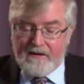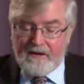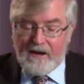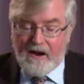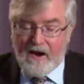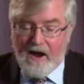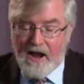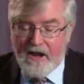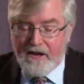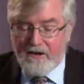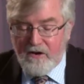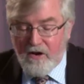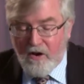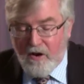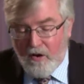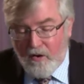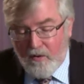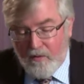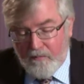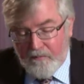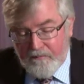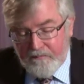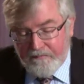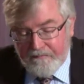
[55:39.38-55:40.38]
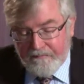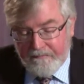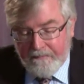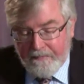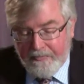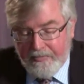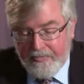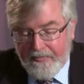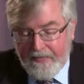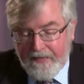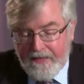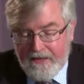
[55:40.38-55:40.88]
Now, I know
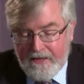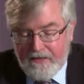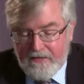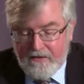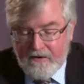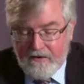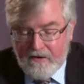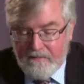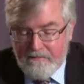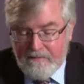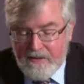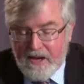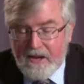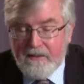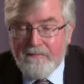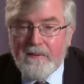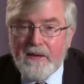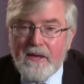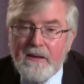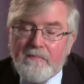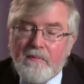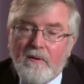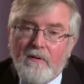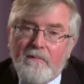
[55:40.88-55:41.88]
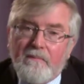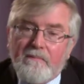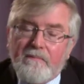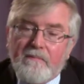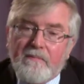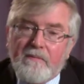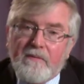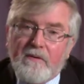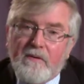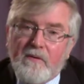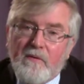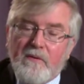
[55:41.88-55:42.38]
there are many people
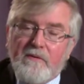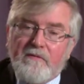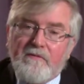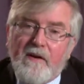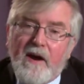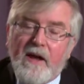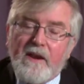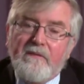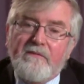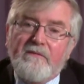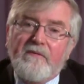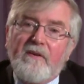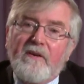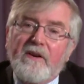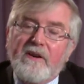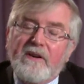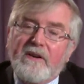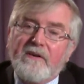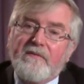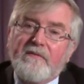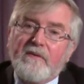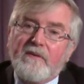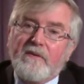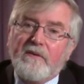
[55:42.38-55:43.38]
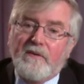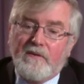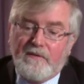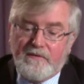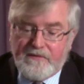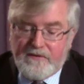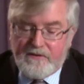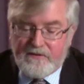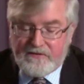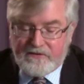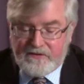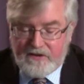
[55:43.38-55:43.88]
who would find it very
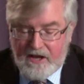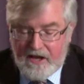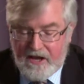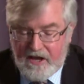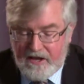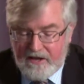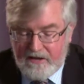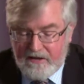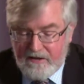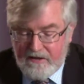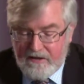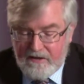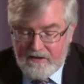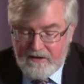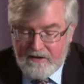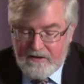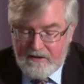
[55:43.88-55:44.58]
difficult to say